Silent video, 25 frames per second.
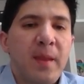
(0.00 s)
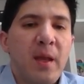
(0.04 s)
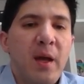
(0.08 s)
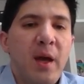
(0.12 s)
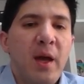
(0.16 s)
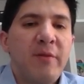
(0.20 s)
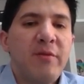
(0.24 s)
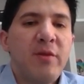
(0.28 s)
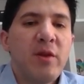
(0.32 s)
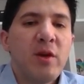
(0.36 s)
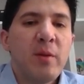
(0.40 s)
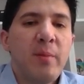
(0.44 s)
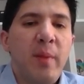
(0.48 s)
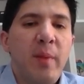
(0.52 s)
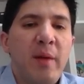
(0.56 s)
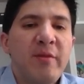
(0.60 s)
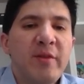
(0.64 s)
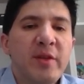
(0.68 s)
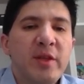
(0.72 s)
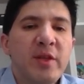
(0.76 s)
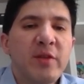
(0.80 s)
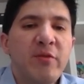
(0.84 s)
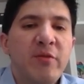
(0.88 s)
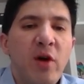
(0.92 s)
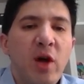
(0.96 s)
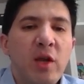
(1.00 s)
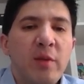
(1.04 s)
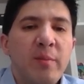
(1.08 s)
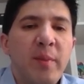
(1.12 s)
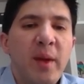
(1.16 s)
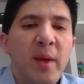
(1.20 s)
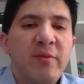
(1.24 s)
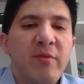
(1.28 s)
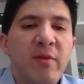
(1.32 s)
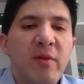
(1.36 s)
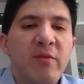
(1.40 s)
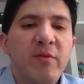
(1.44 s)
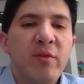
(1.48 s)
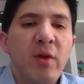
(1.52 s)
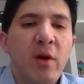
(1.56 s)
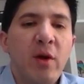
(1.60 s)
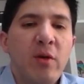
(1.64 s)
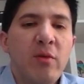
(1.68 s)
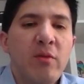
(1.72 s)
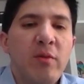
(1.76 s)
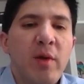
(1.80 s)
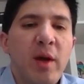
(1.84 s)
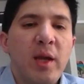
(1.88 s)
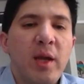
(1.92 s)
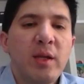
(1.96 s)
if you remember, the volumetric flow
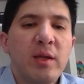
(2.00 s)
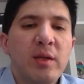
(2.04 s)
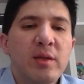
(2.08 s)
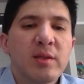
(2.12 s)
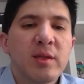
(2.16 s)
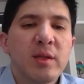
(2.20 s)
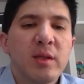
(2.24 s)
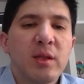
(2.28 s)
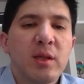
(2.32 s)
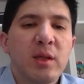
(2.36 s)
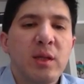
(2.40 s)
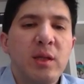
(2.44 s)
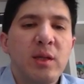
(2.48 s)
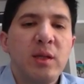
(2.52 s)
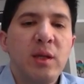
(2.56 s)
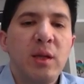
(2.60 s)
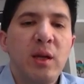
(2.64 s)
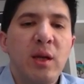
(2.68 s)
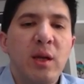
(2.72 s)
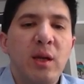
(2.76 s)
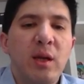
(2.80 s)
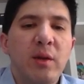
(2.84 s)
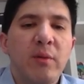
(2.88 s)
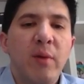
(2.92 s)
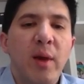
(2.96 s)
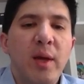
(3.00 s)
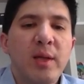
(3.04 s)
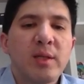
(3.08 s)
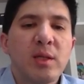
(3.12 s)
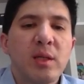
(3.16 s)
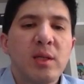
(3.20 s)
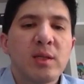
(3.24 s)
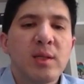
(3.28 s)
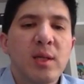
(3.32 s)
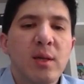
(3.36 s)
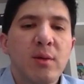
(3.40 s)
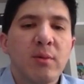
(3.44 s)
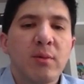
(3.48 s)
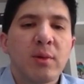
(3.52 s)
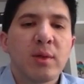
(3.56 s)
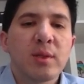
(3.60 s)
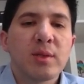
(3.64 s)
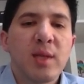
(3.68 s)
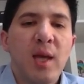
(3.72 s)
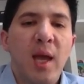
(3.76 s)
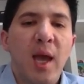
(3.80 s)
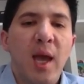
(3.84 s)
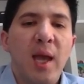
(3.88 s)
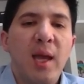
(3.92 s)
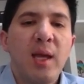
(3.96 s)
rate using the continuity equation is equal to
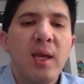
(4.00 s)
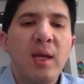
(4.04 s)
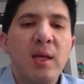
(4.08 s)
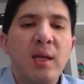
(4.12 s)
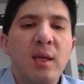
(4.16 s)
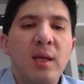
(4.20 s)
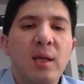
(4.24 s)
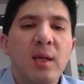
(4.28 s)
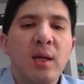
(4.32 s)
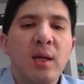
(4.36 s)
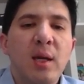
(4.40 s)
the A